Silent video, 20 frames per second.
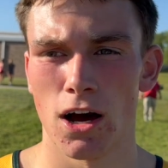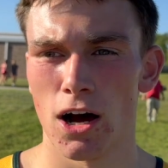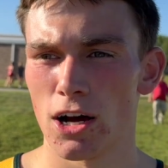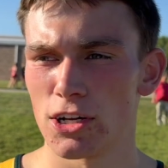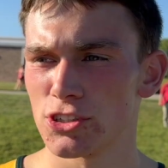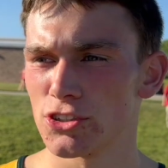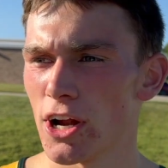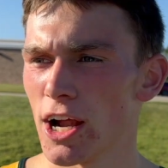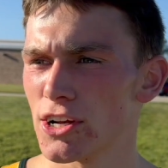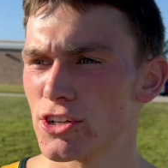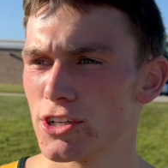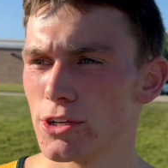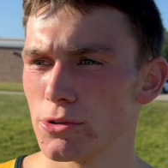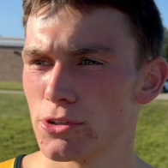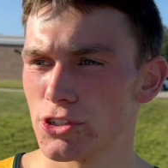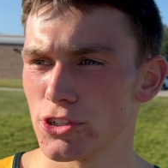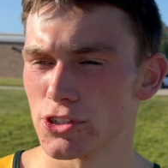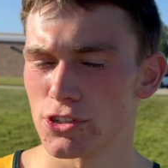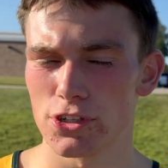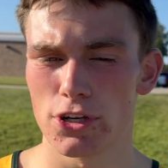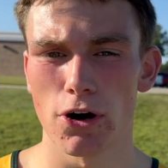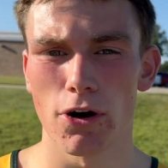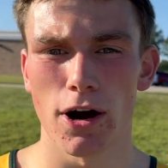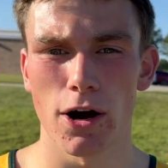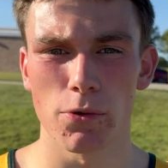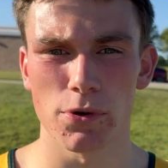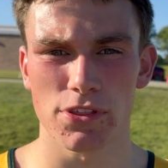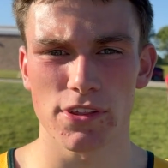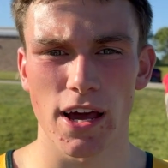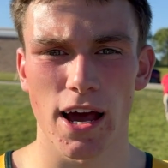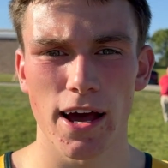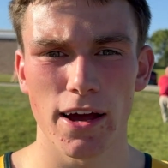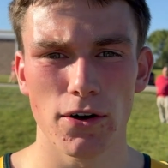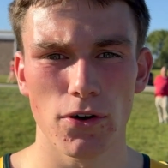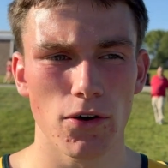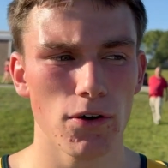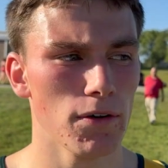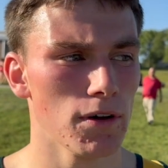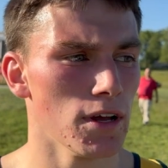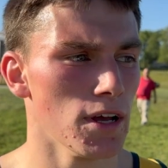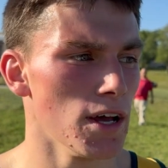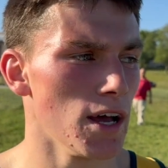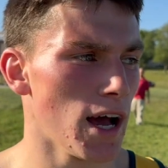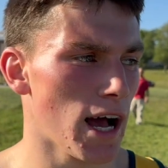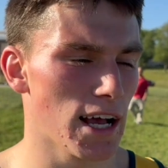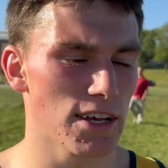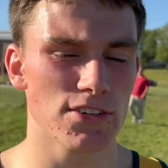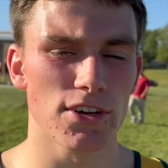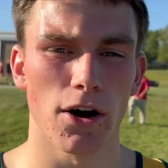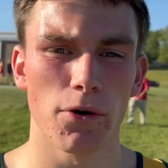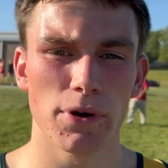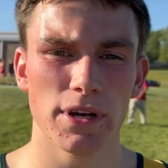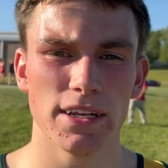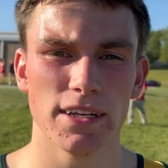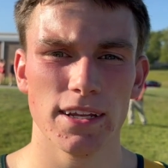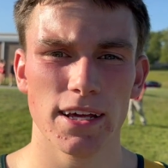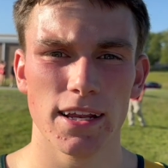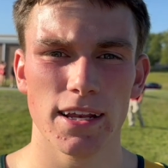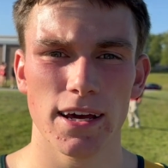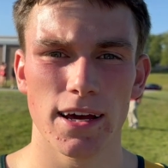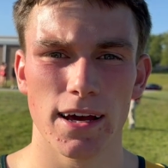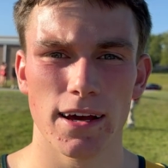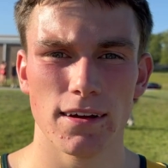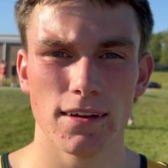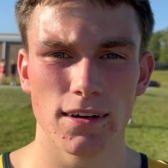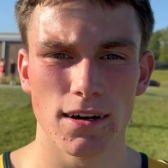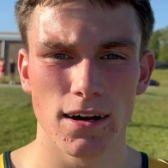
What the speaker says: Strategy was just go out with Kyle. I saw what he did at